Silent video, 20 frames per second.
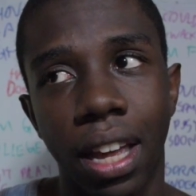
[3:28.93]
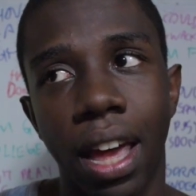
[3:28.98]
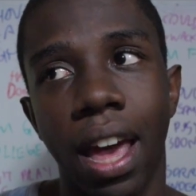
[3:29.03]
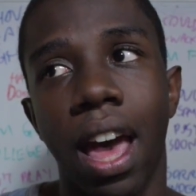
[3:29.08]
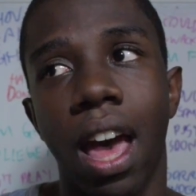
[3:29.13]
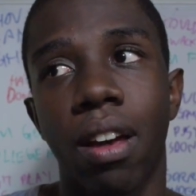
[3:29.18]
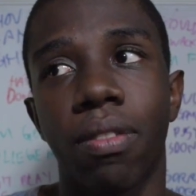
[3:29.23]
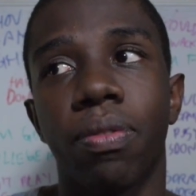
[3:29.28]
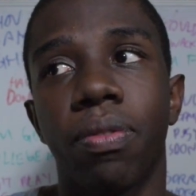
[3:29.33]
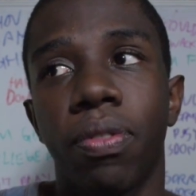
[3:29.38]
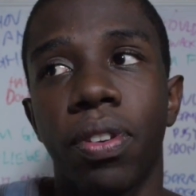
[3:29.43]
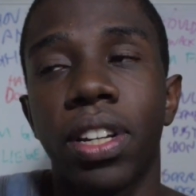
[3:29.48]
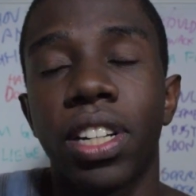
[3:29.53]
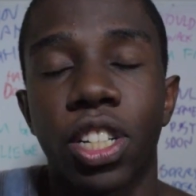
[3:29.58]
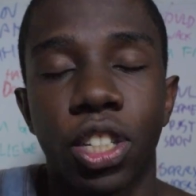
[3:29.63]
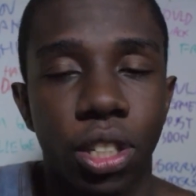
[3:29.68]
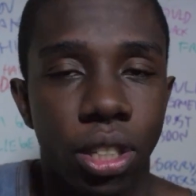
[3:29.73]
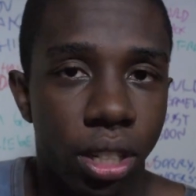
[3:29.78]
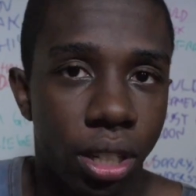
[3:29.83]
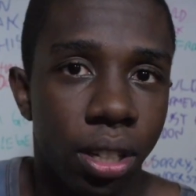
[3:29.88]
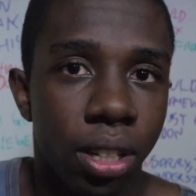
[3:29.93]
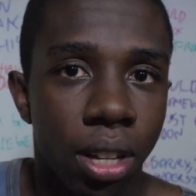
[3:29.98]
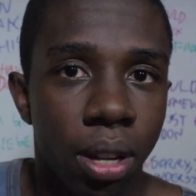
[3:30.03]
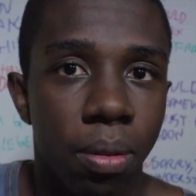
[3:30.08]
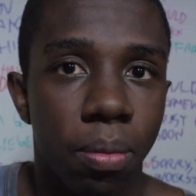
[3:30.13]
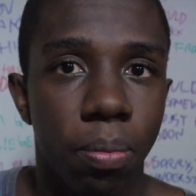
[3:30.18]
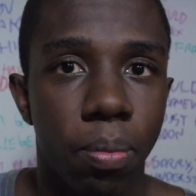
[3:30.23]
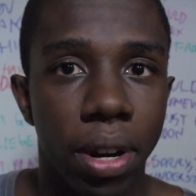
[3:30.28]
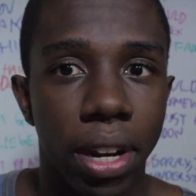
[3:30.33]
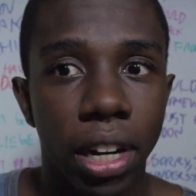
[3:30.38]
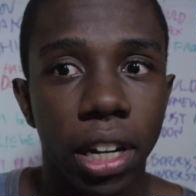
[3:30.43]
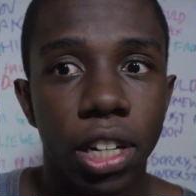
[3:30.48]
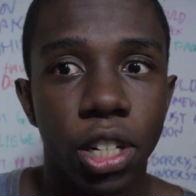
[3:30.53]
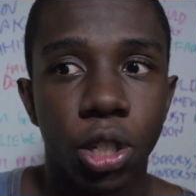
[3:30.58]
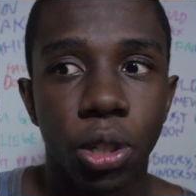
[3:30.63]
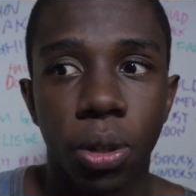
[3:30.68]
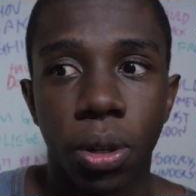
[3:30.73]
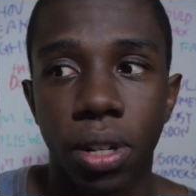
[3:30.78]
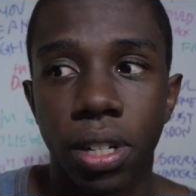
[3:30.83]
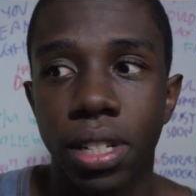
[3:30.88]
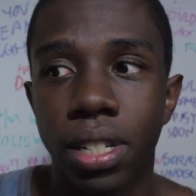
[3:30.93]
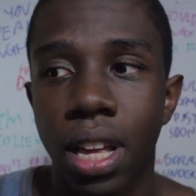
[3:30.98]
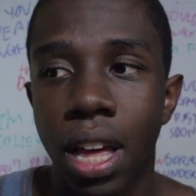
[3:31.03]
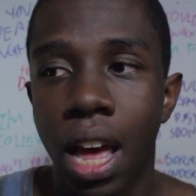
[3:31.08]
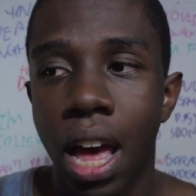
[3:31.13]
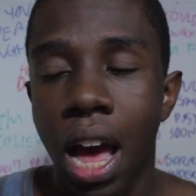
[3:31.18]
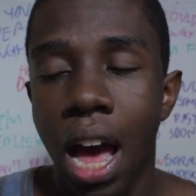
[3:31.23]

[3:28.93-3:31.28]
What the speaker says: have finished my English course,